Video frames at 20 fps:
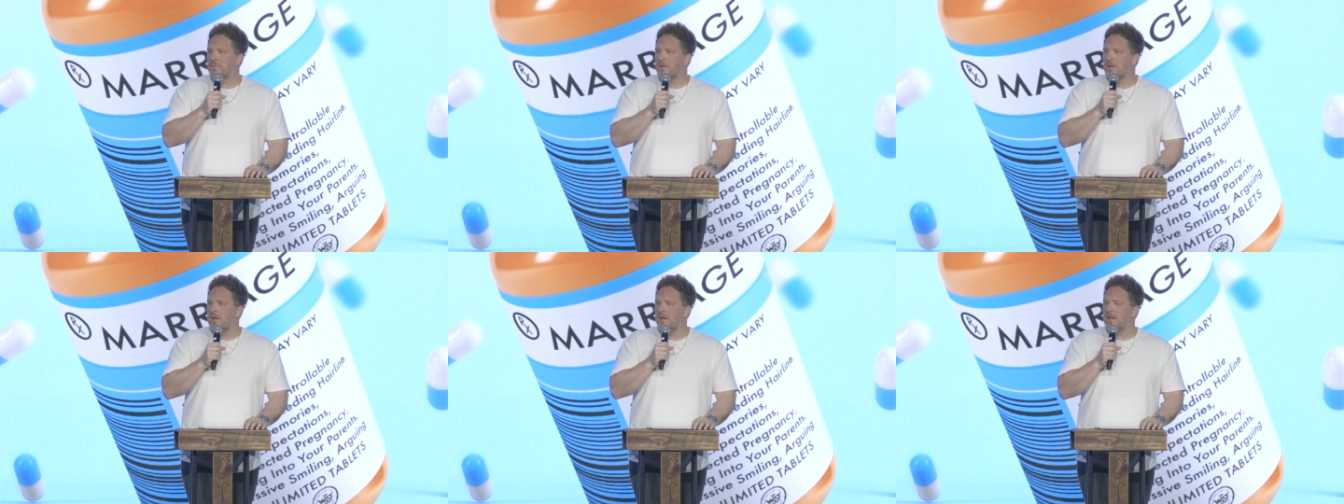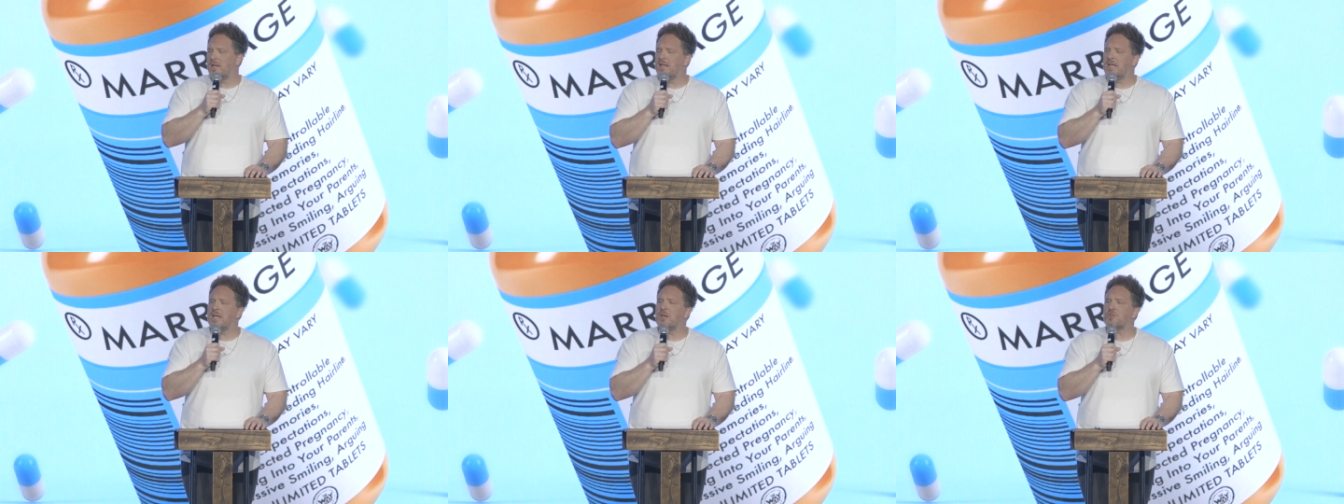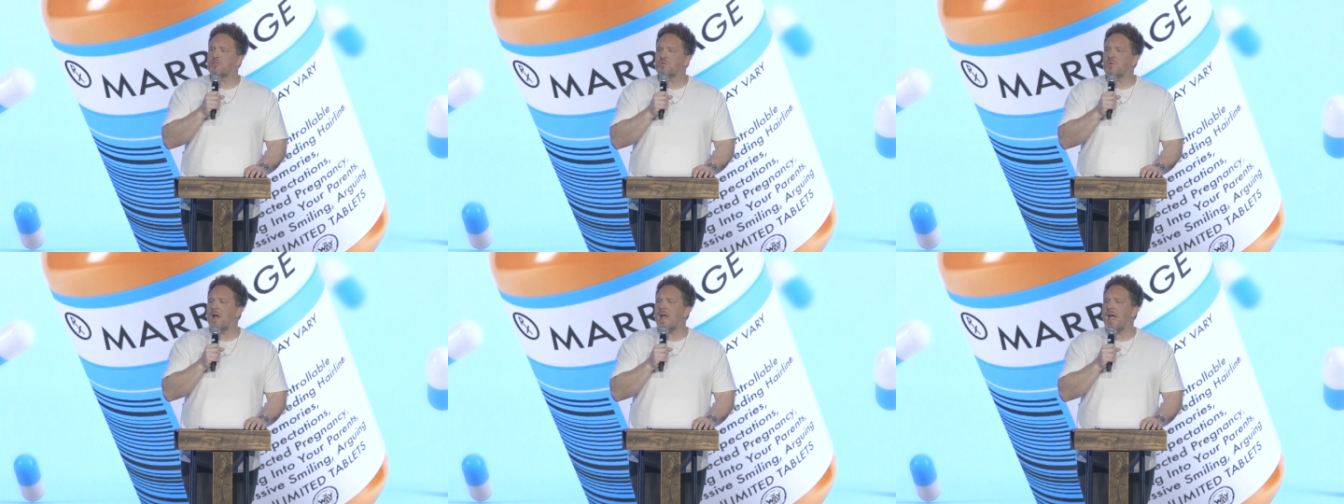And
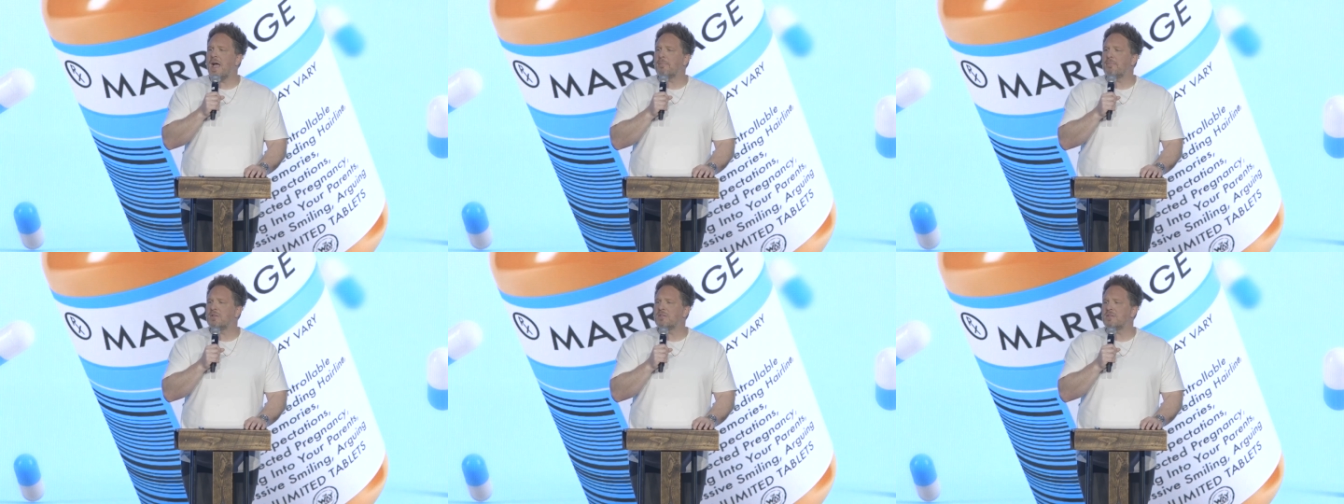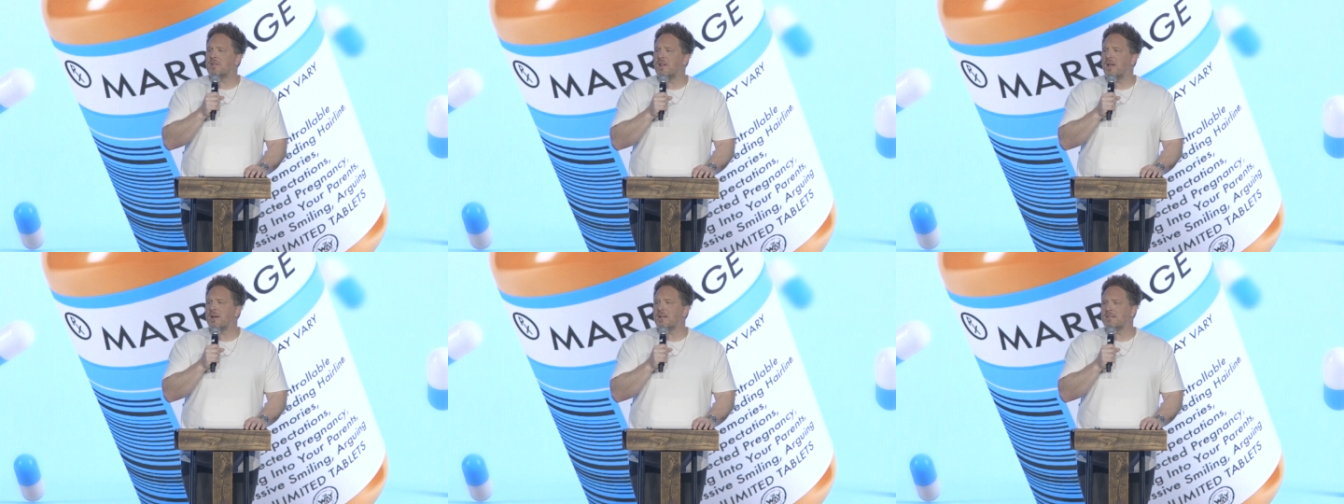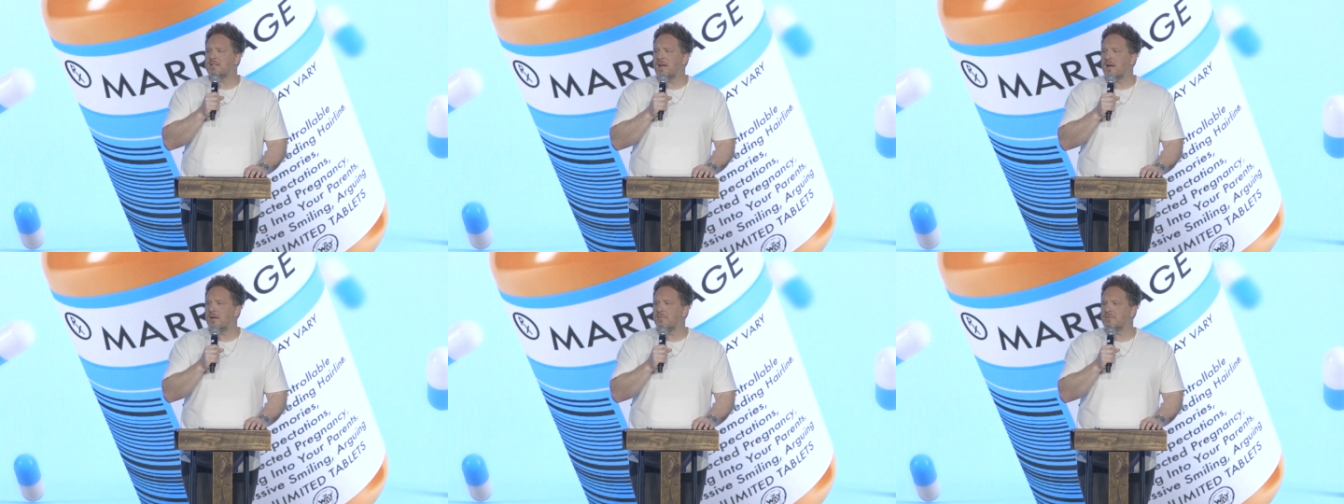here's what happens a lot of
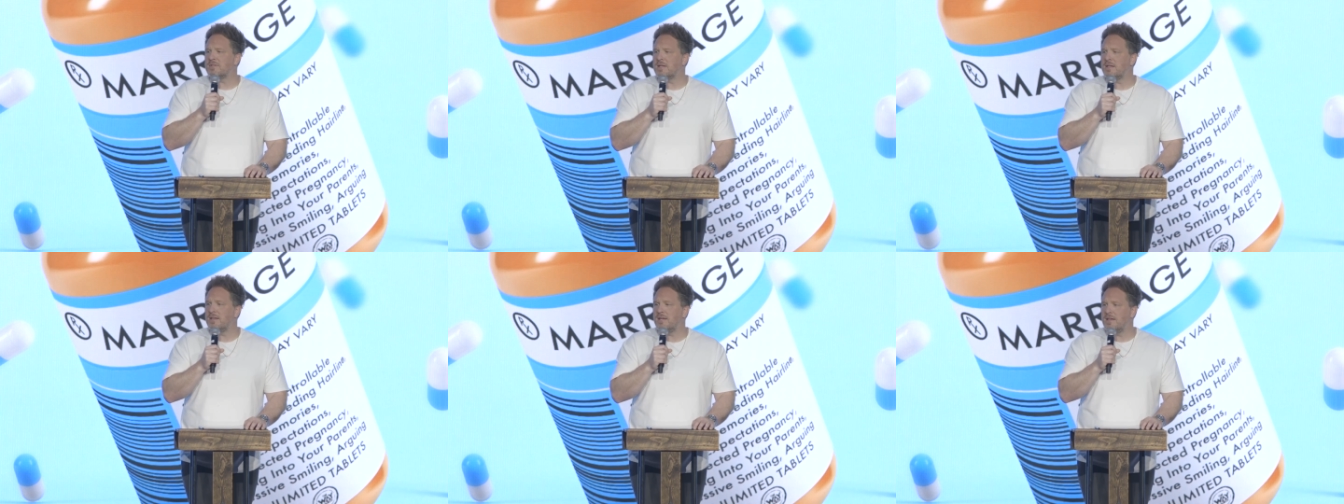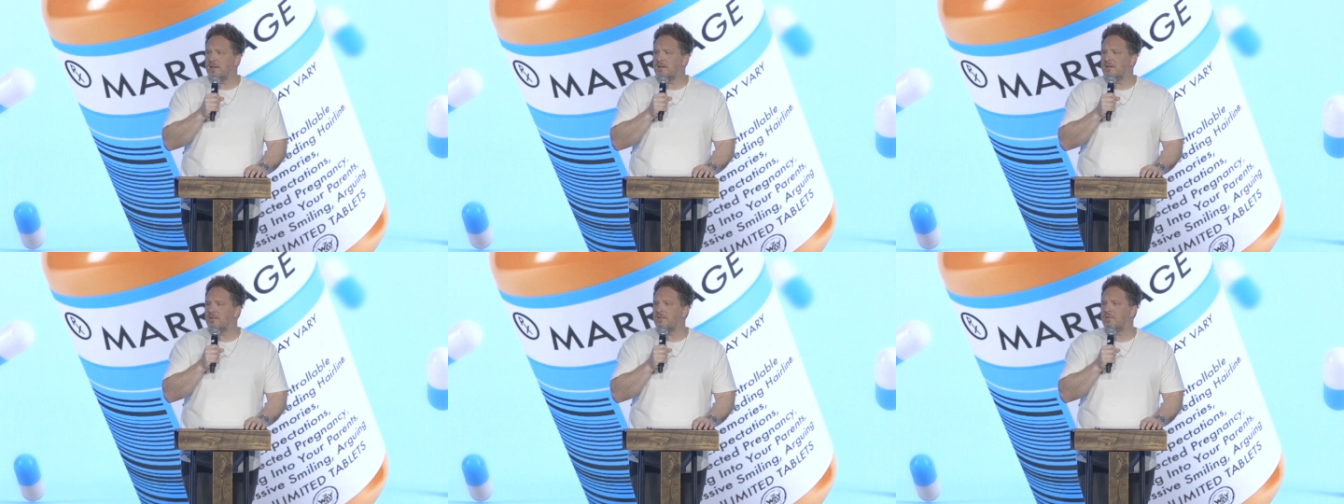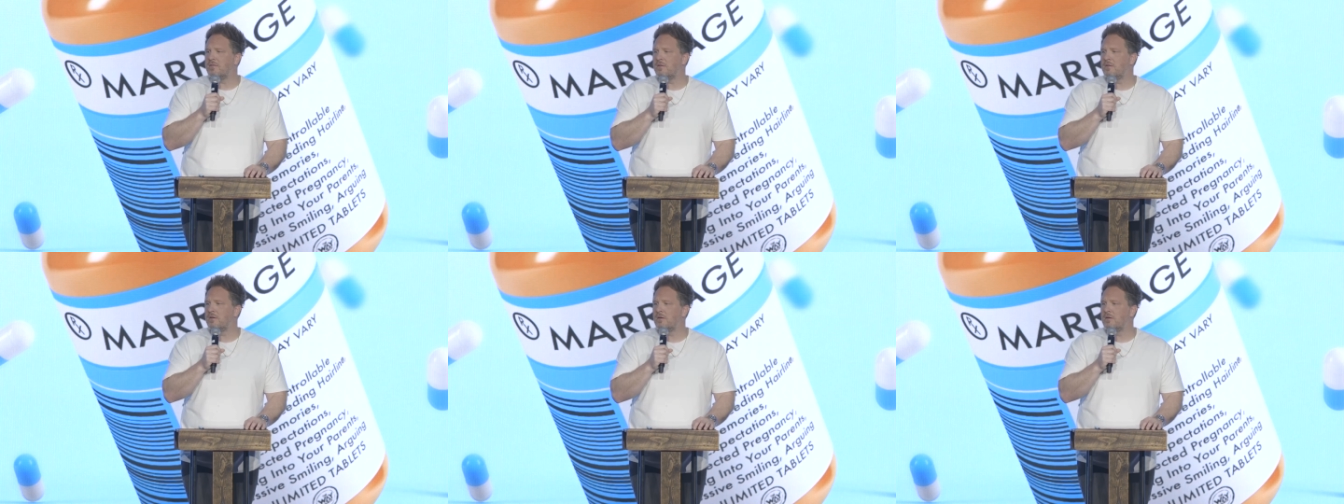times, and kids,